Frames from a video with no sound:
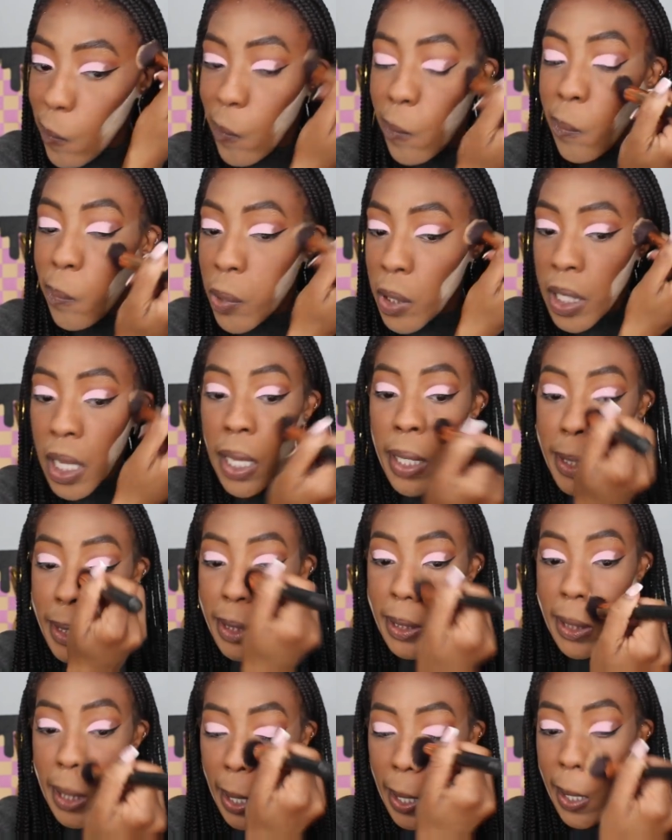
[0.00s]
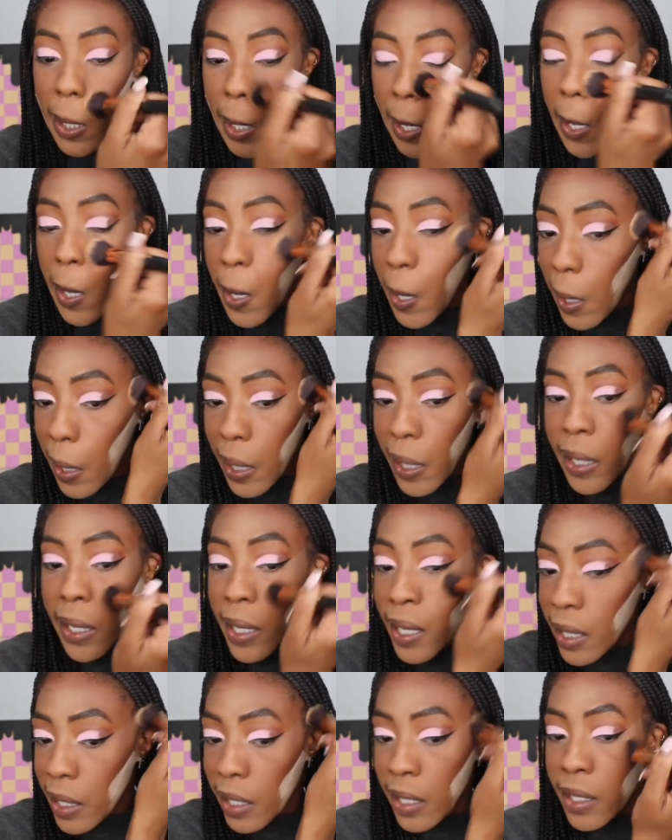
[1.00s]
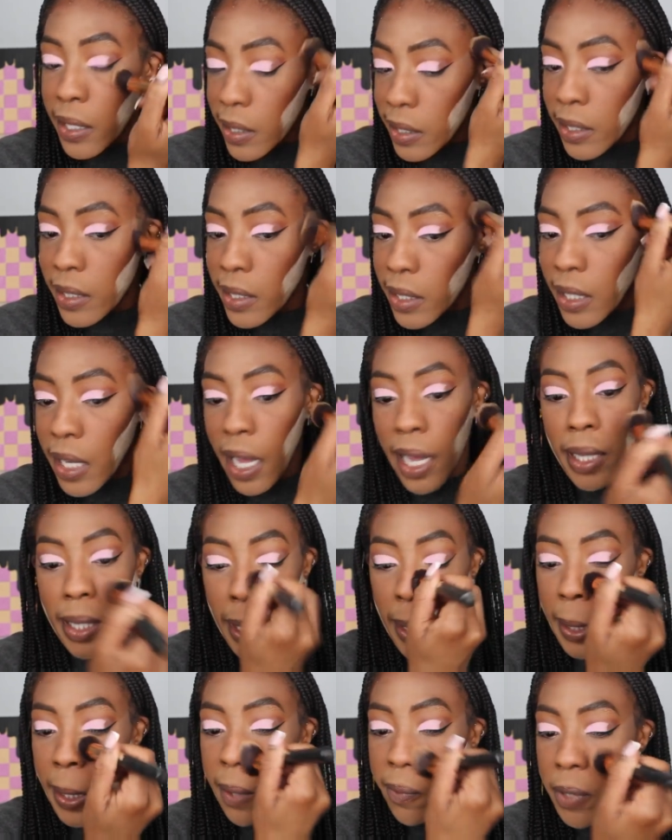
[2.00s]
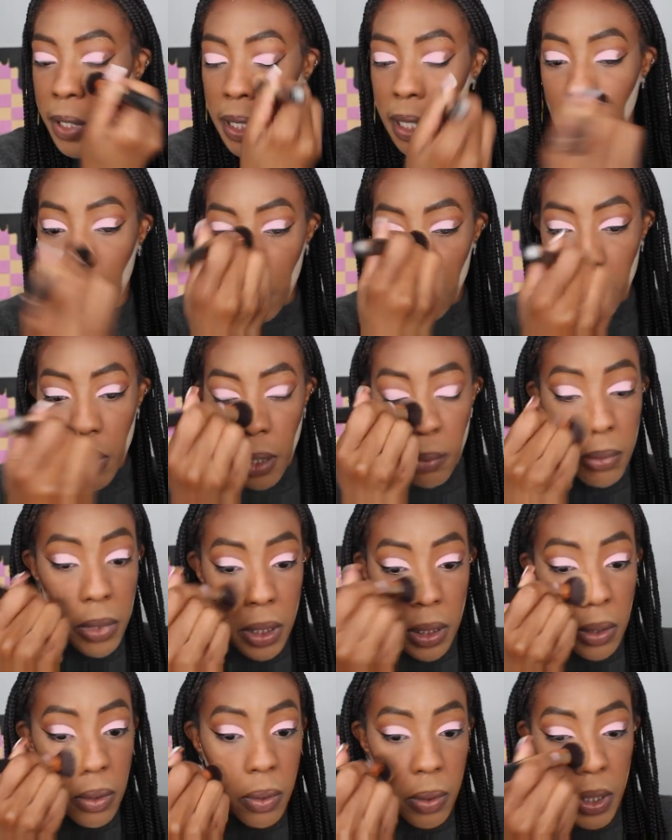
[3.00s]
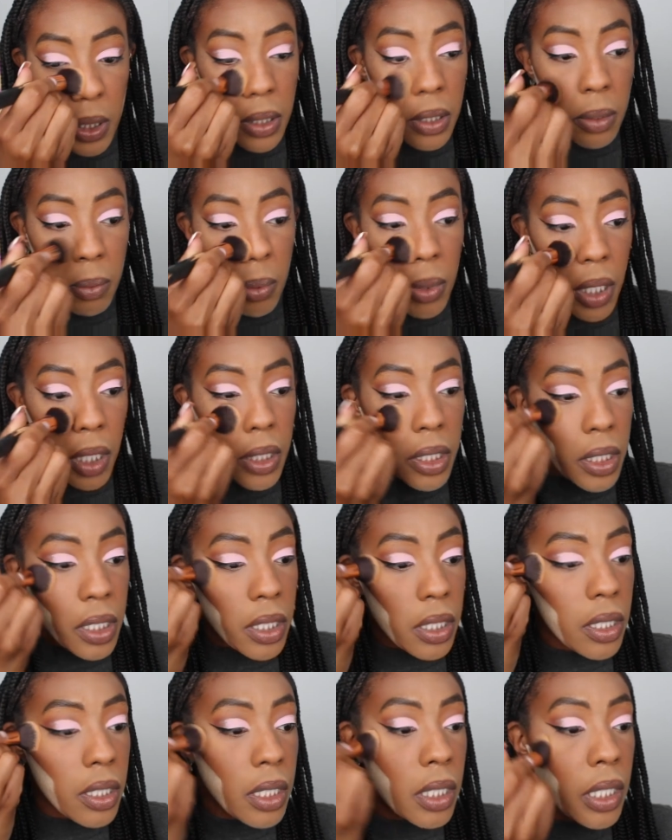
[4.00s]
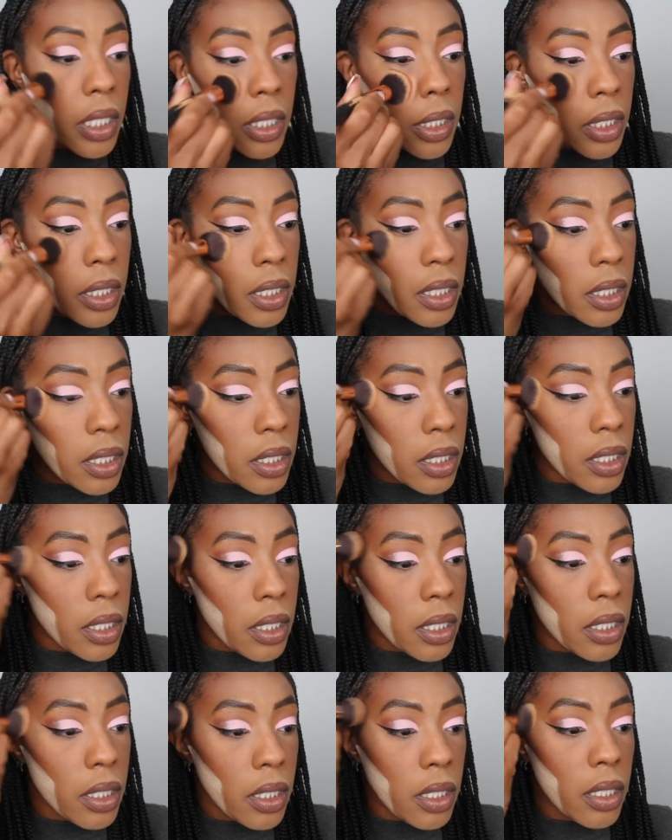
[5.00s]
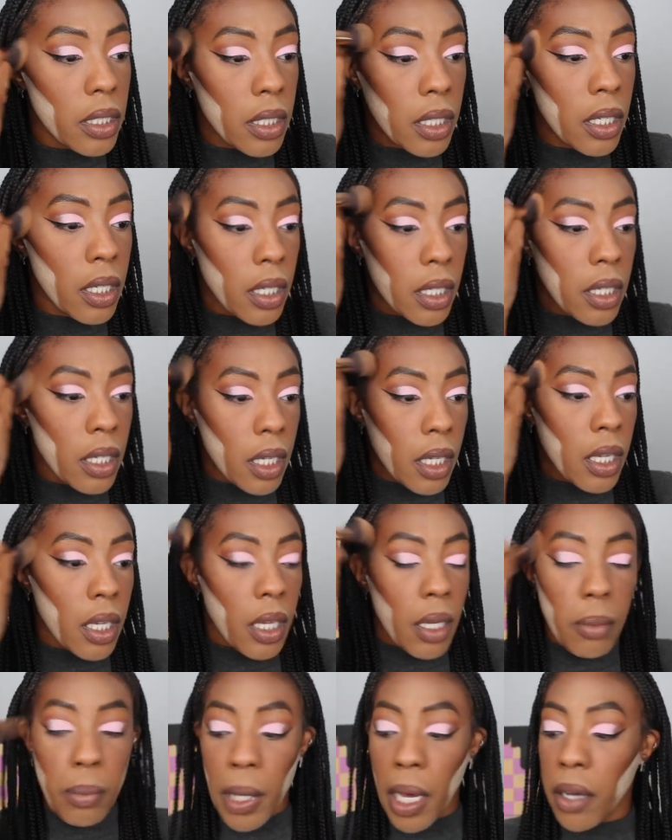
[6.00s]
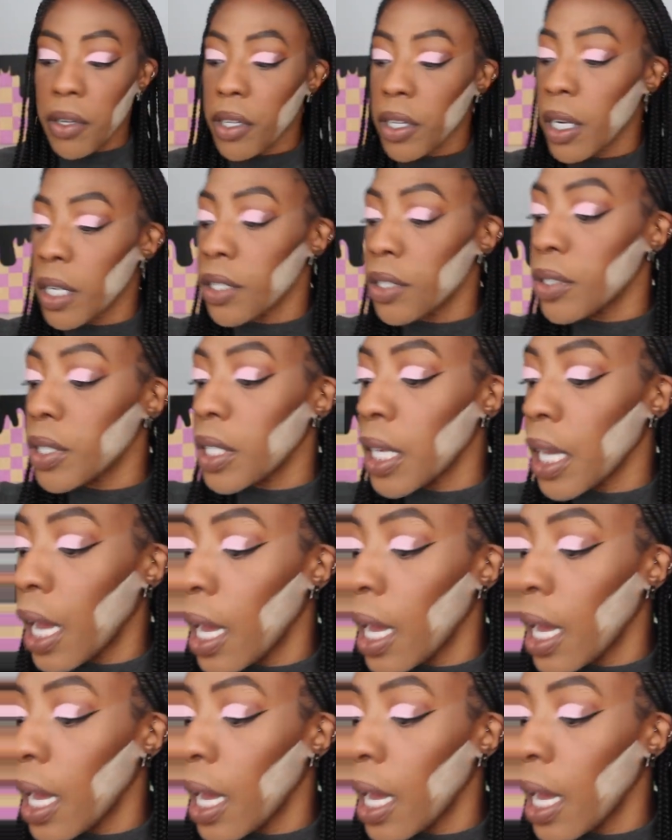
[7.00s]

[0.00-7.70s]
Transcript: blush and highlighting everything, but I'm just going to brush this powder under the